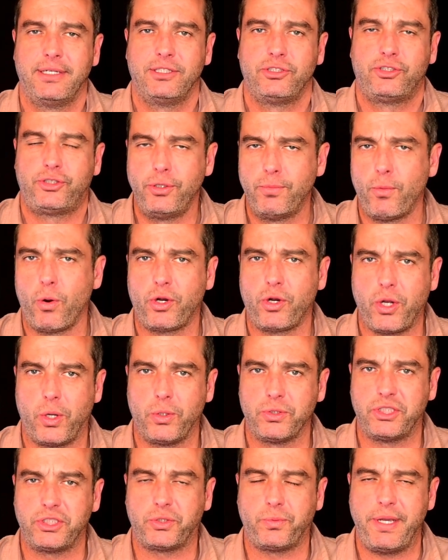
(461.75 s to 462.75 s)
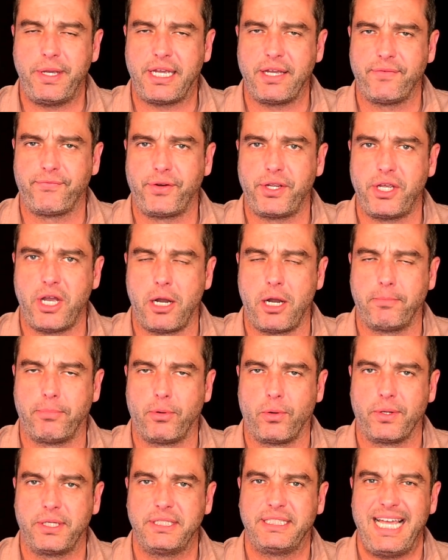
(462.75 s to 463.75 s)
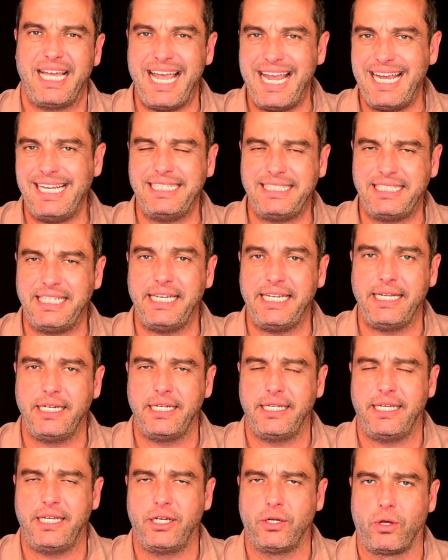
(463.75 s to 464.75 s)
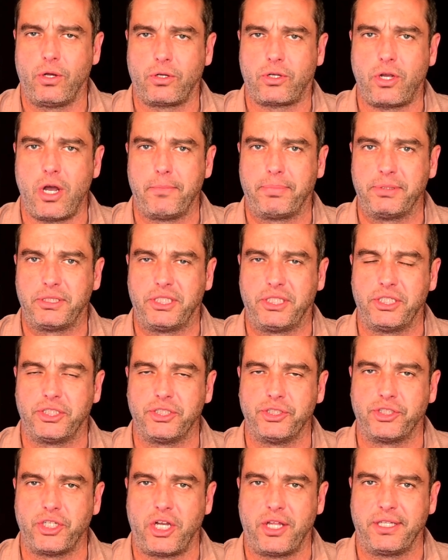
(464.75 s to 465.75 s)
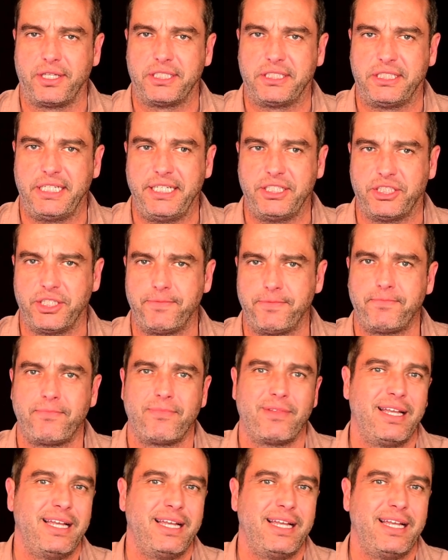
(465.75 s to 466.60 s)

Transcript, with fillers: Two more goals this weekend for young boys, 18 in all competitions on the season.